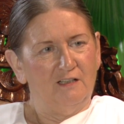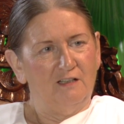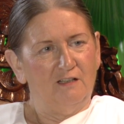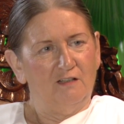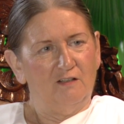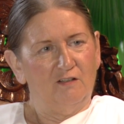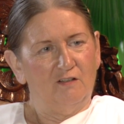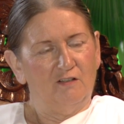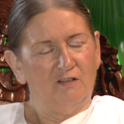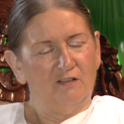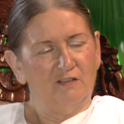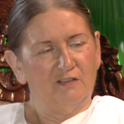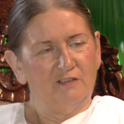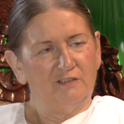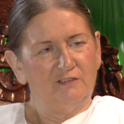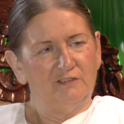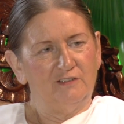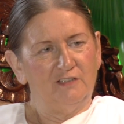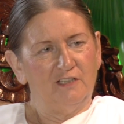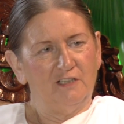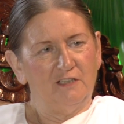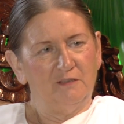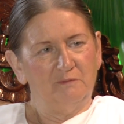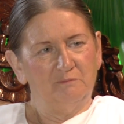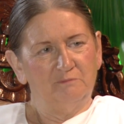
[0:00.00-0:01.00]
are
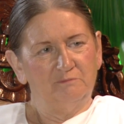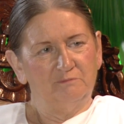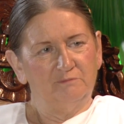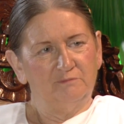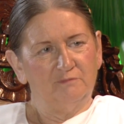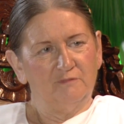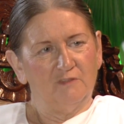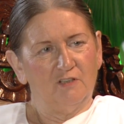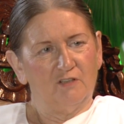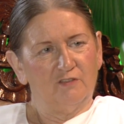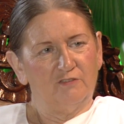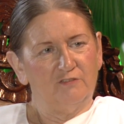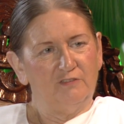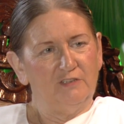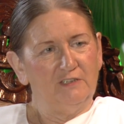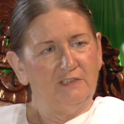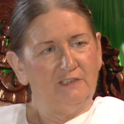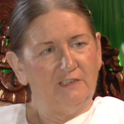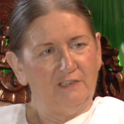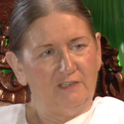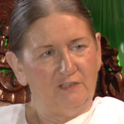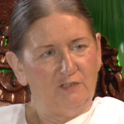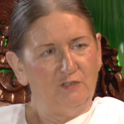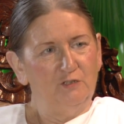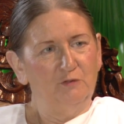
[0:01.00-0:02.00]

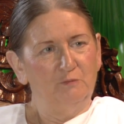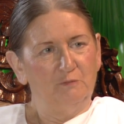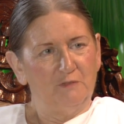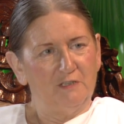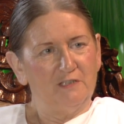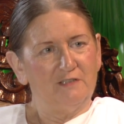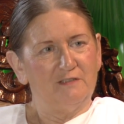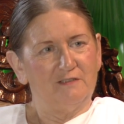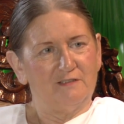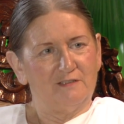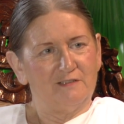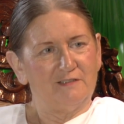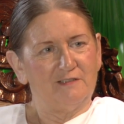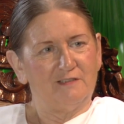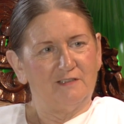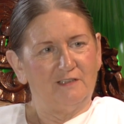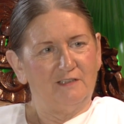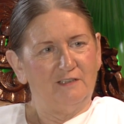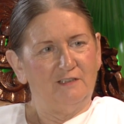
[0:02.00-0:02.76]
really humans,